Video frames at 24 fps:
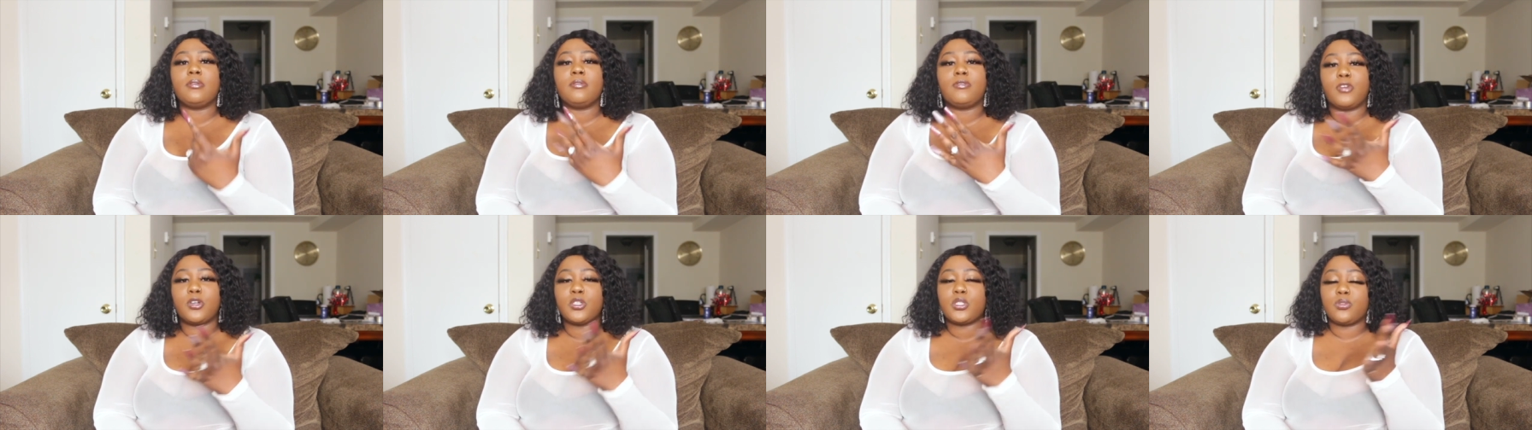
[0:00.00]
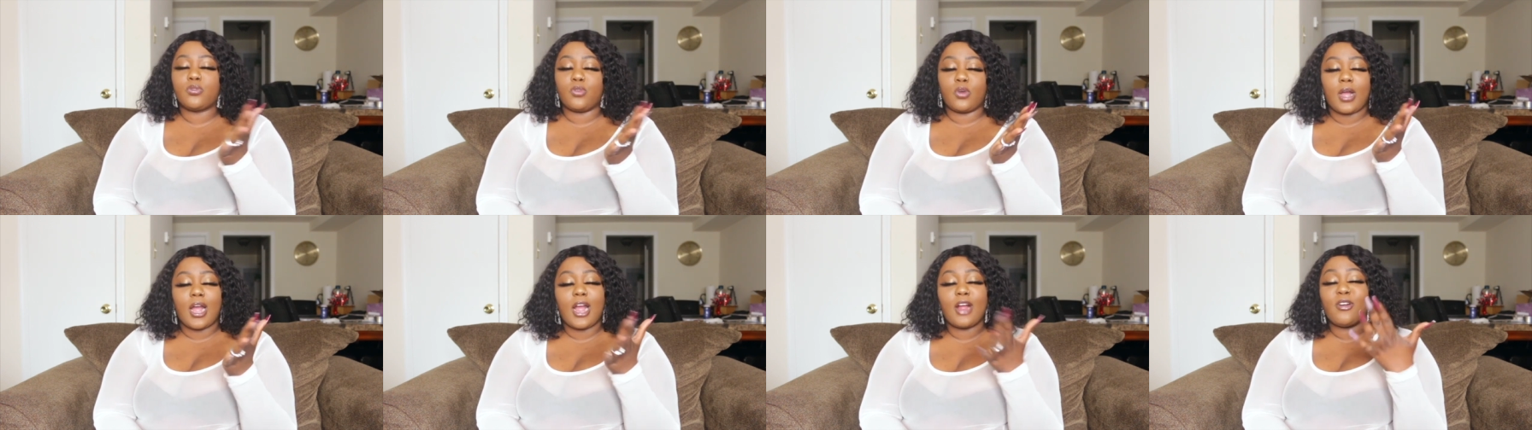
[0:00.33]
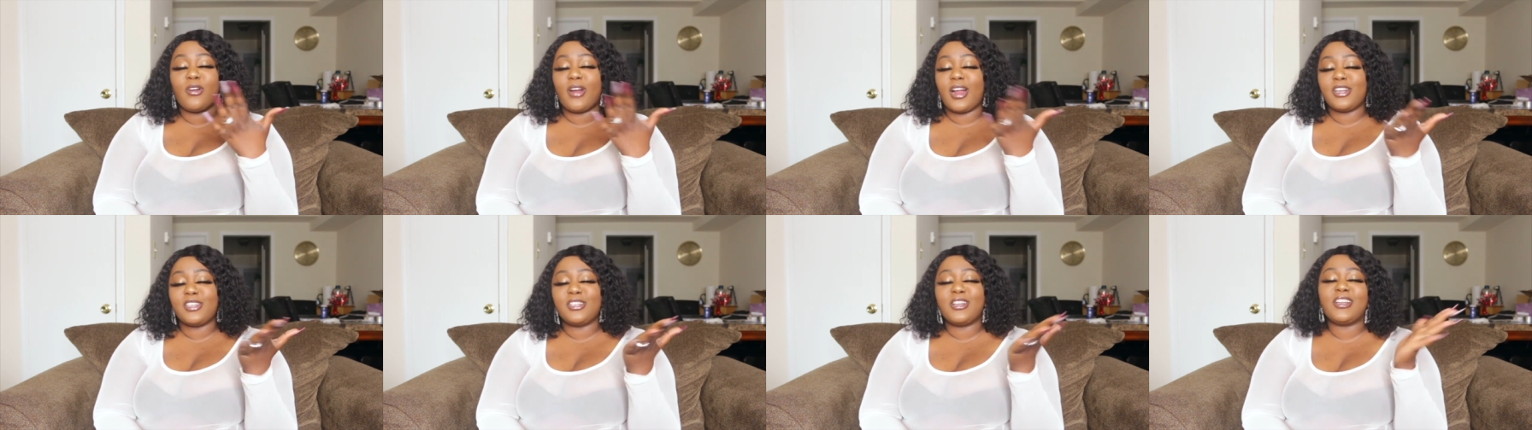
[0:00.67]
first of all, I
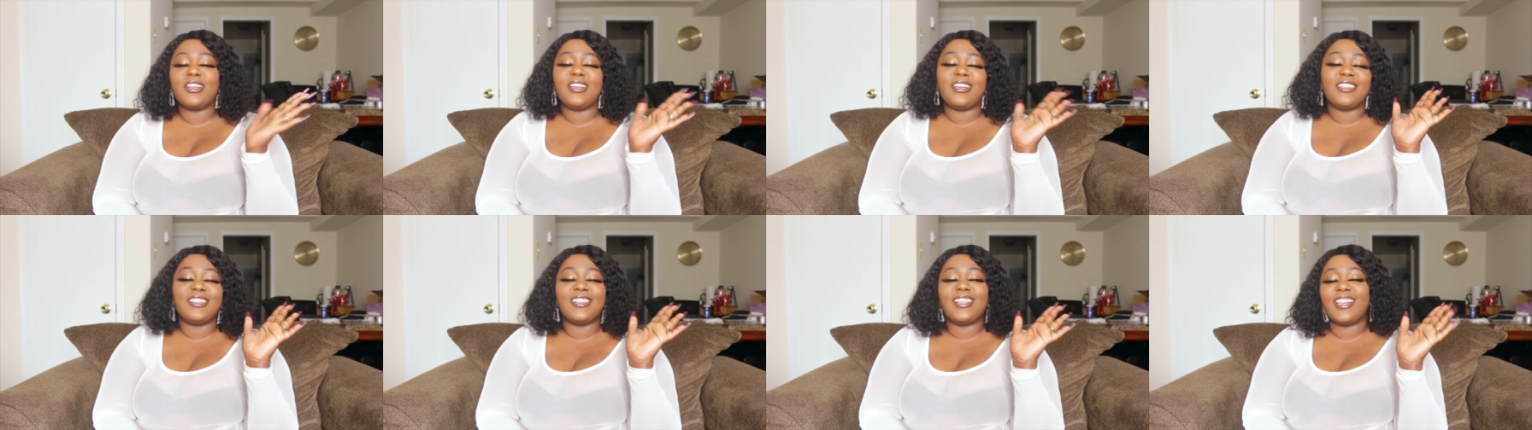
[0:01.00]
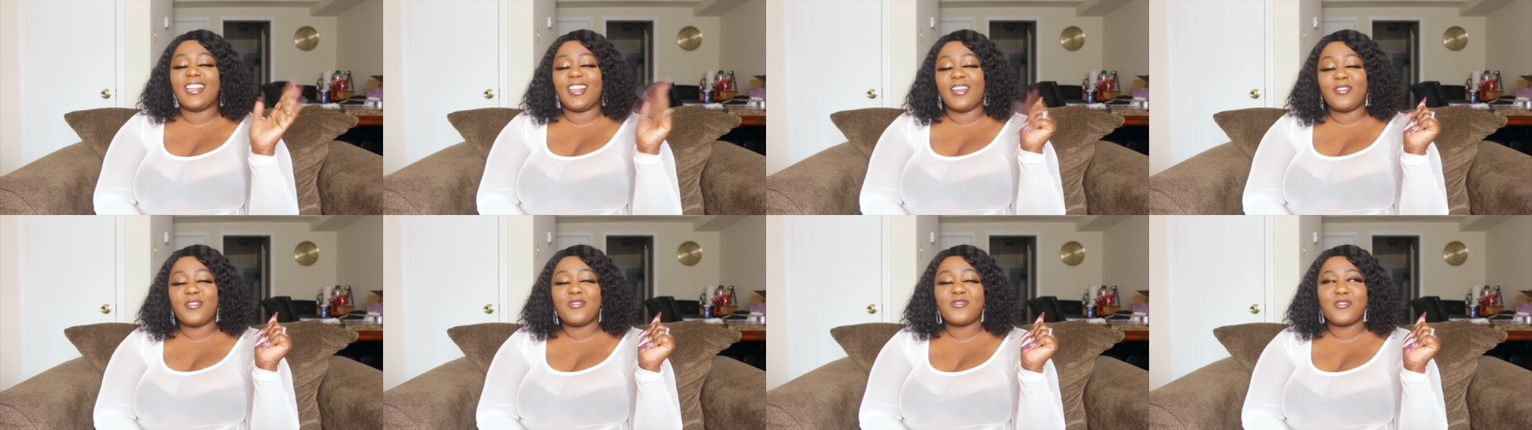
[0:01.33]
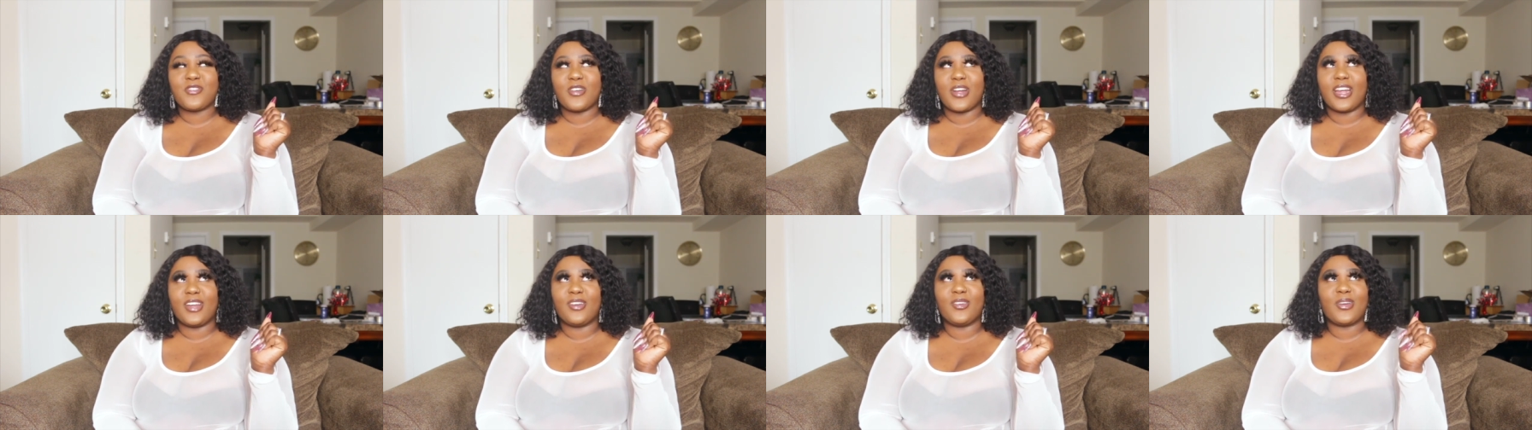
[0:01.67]
graduated in the eleventh
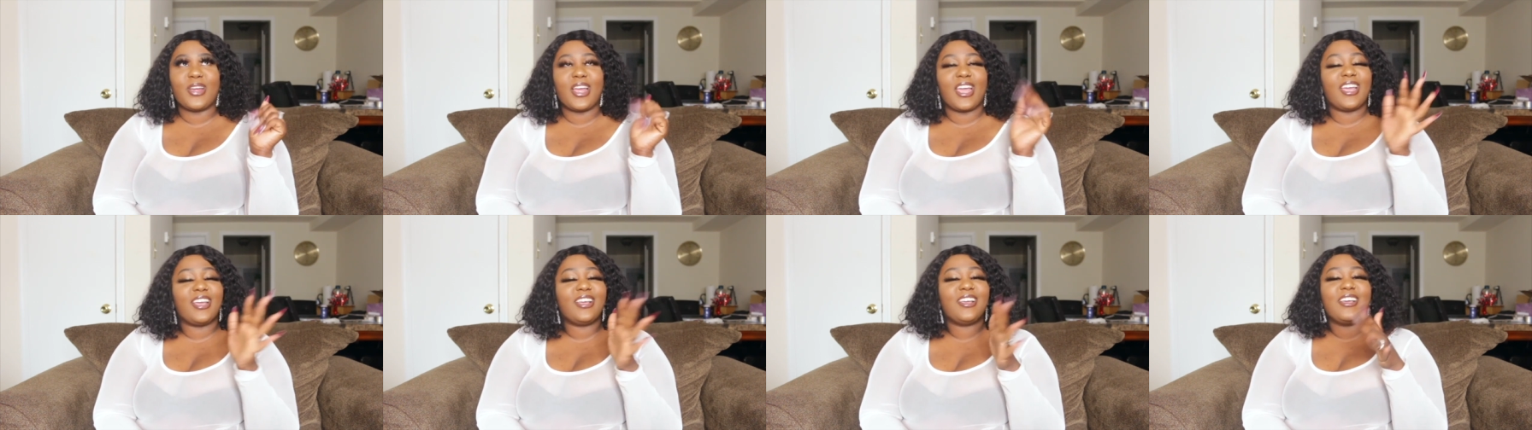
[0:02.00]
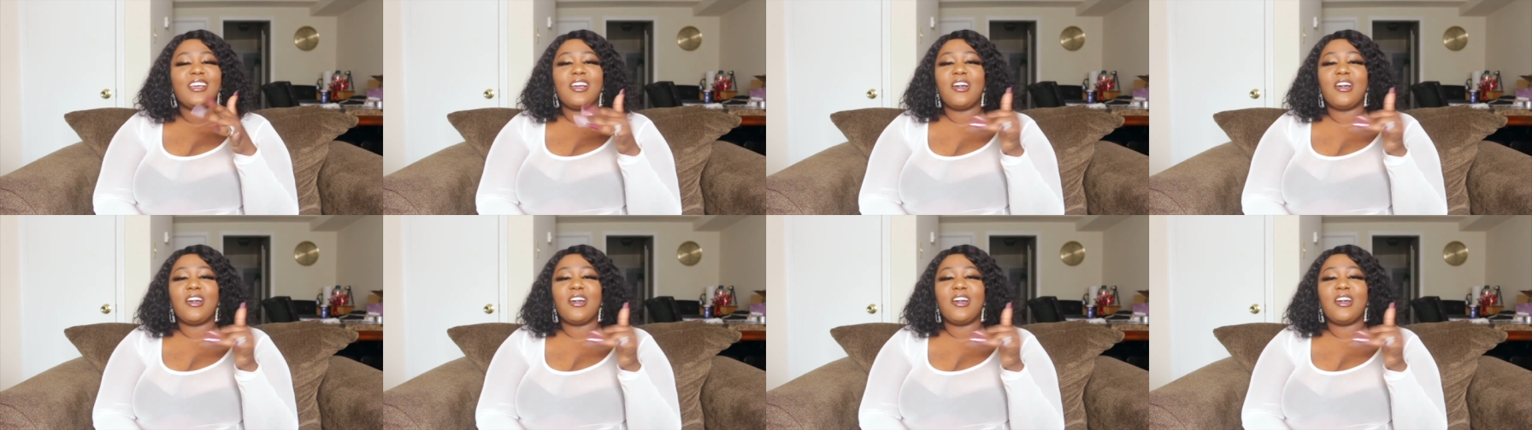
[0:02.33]
grade, okay?